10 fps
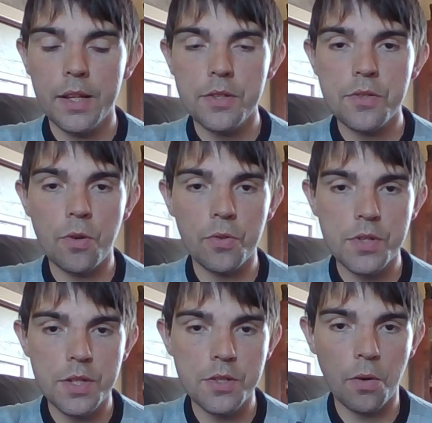
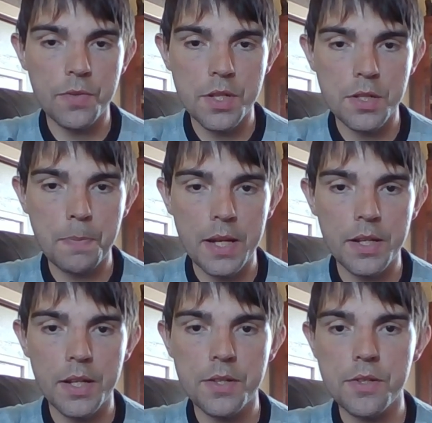Socrates is obviously
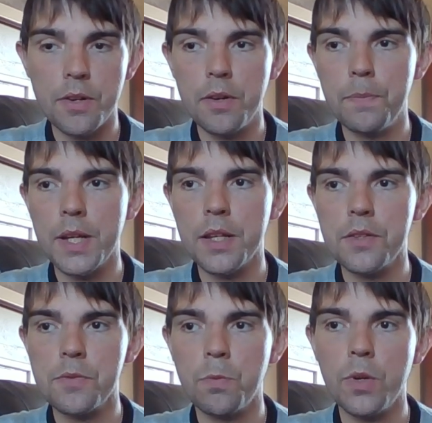suspended, so it
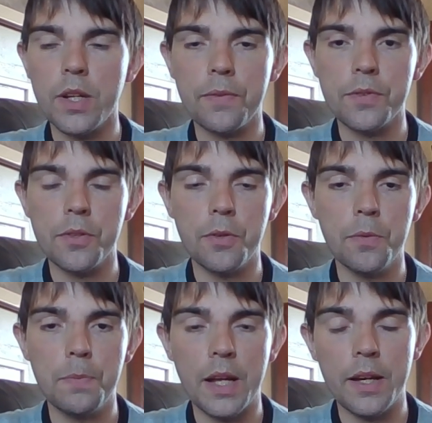means we'd have
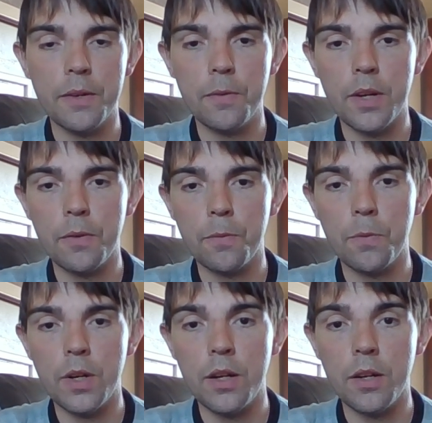to play
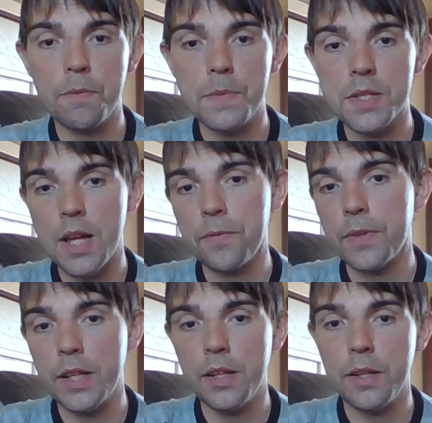
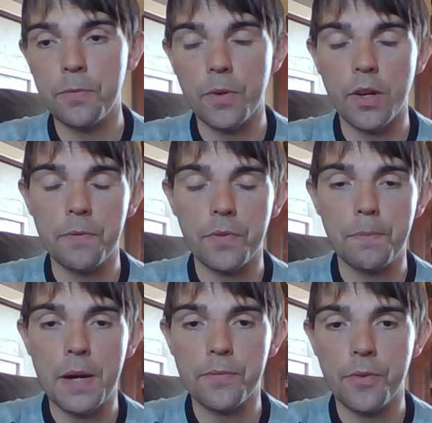Mustafi if we're going for a
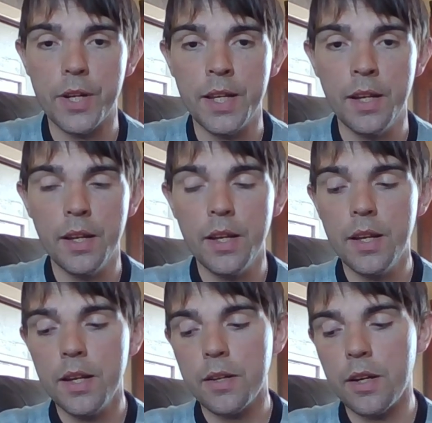back three.
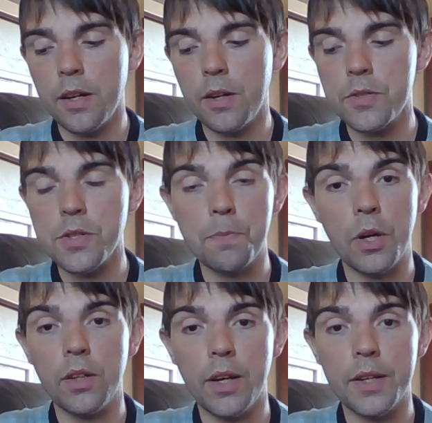To
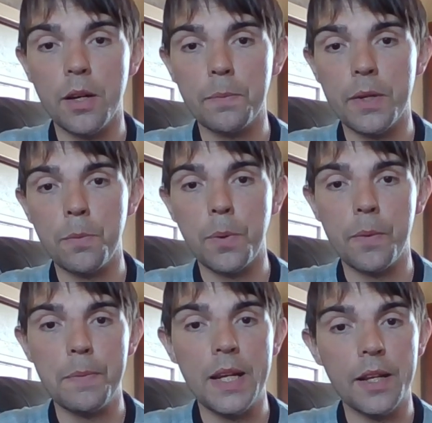my lineup, it will
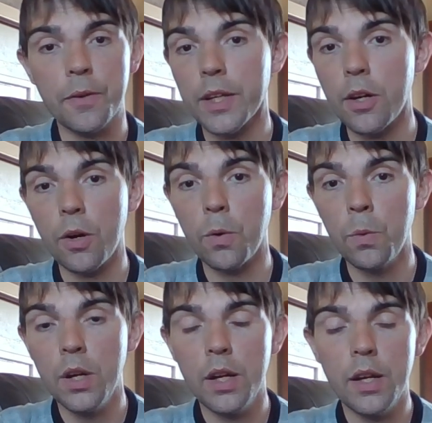probably be Leno in goal,